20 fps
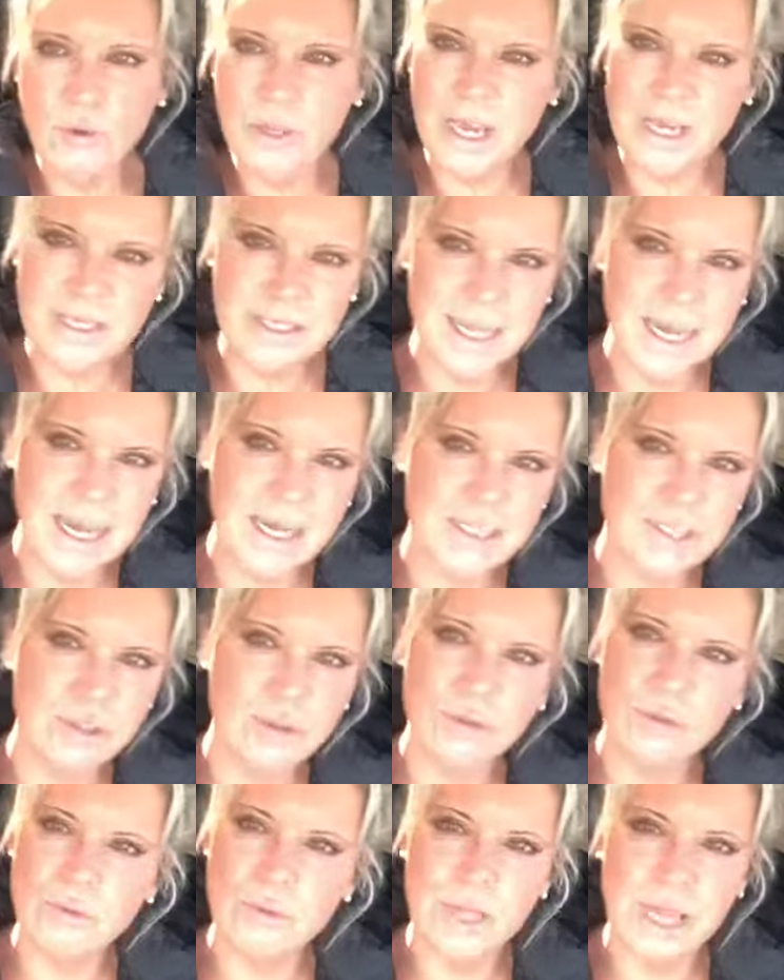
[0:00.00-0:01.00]
that data
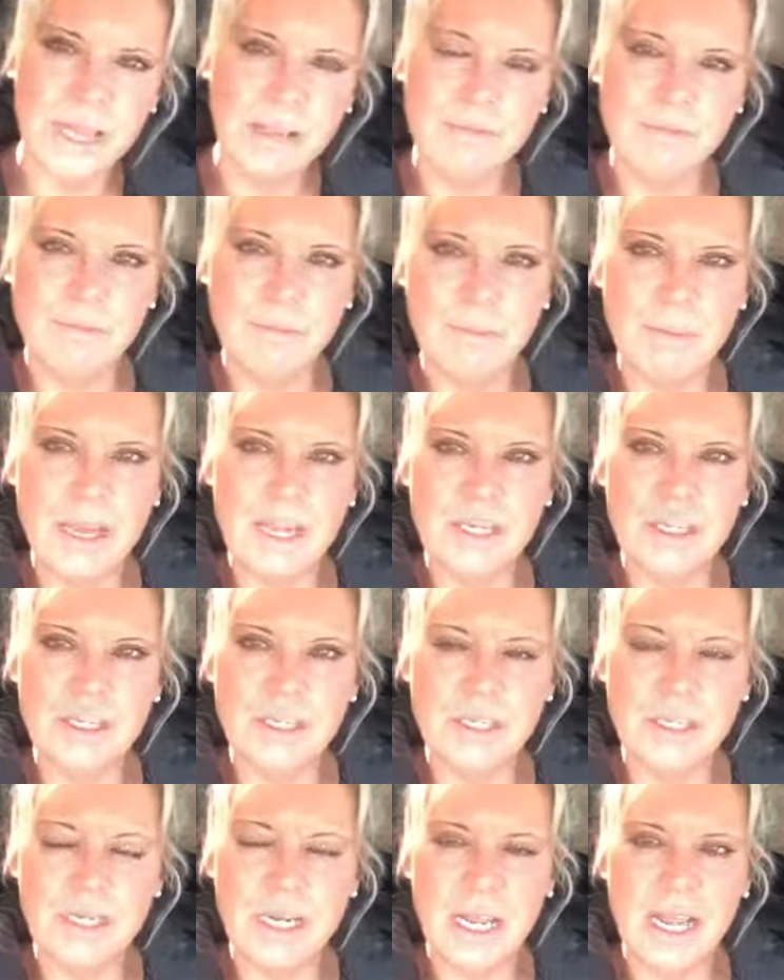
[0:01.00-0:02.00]
and all that information.